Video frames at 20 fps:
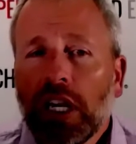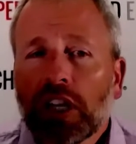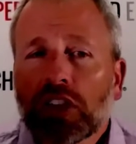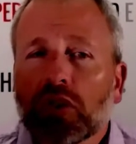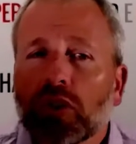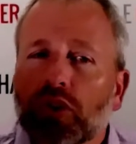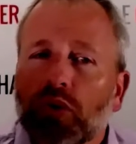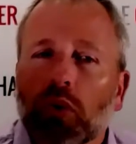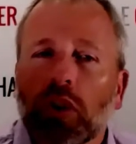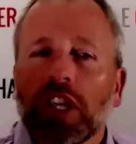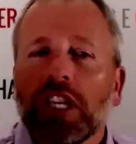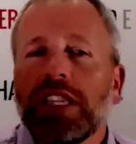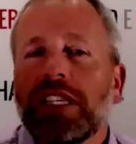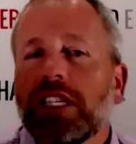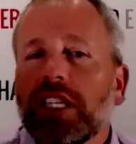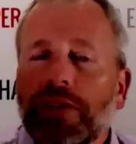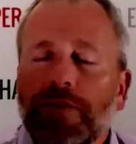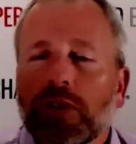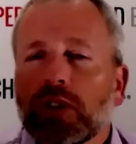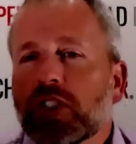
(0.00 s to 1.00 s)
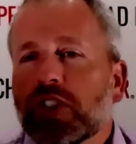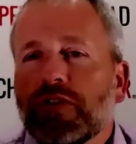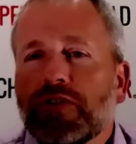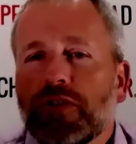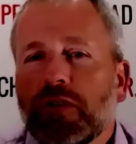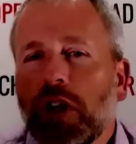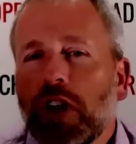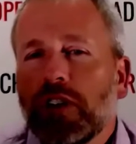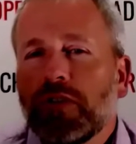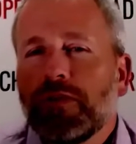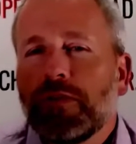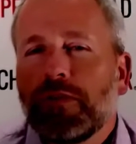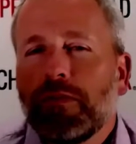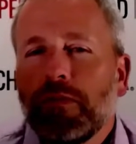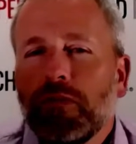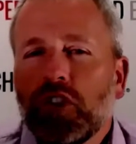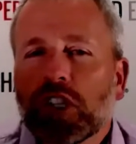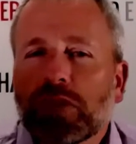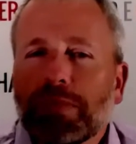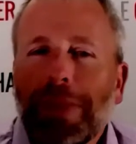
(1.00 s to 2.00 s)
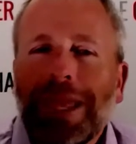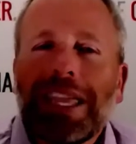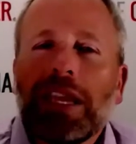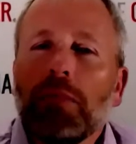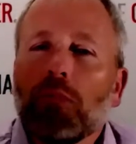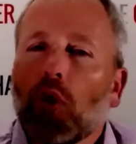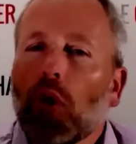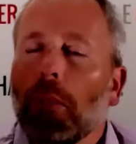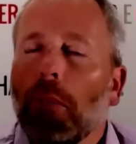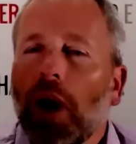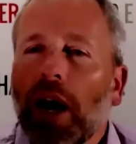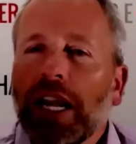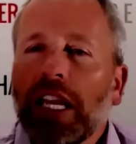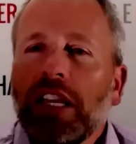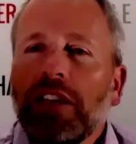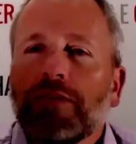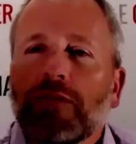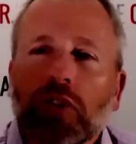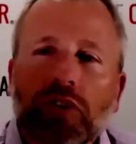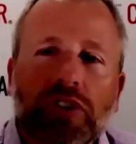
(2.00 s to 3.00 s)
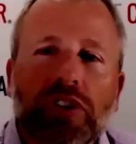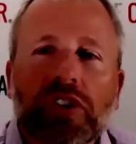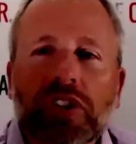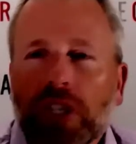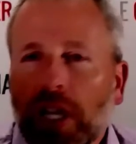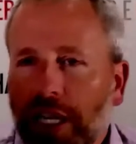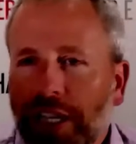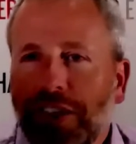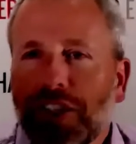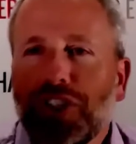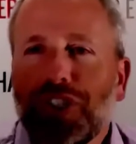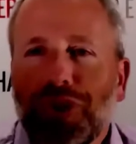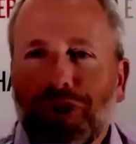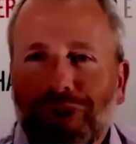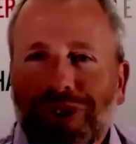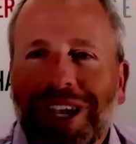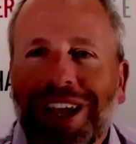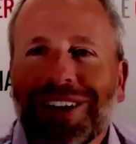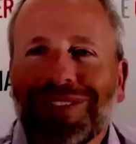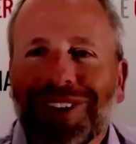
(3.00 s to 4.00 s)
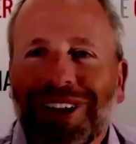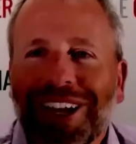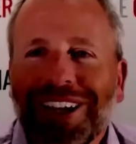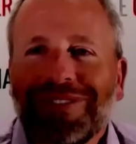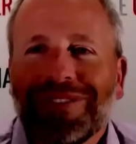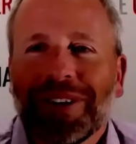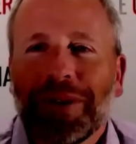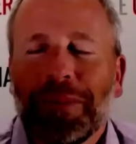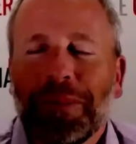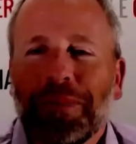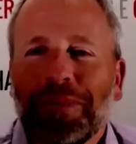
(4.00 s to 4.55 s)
So it's really the difference of just making more money versus sucking the juice out of life.